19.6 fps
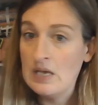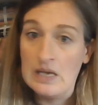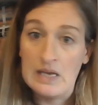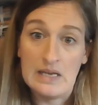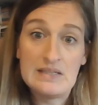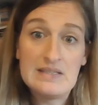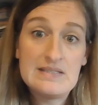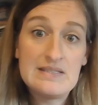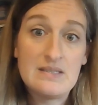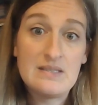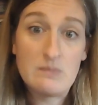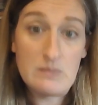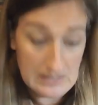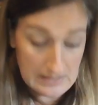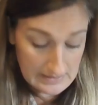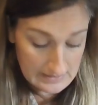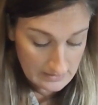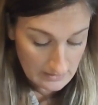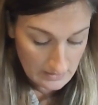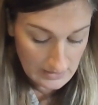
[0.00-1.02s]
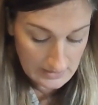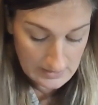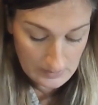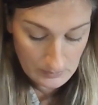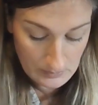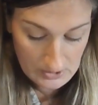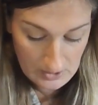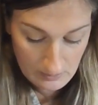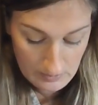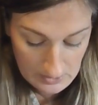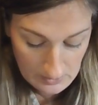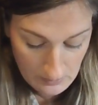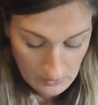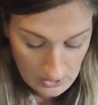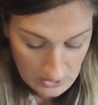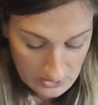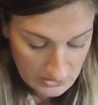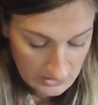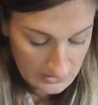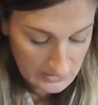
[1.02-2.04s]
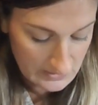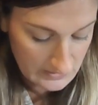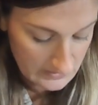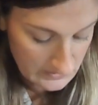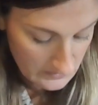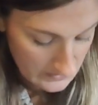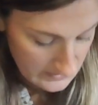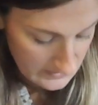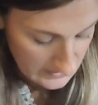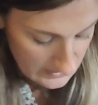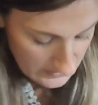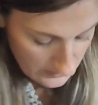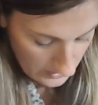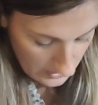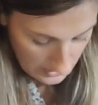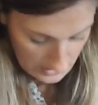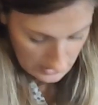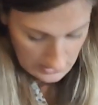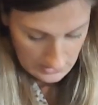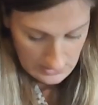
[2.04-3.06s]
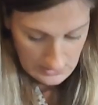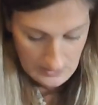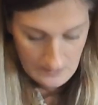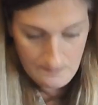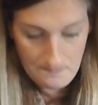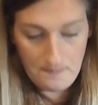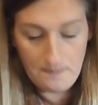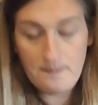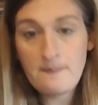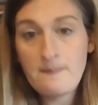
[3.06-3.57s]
at least to me is a pretty big project. And so this is where I am.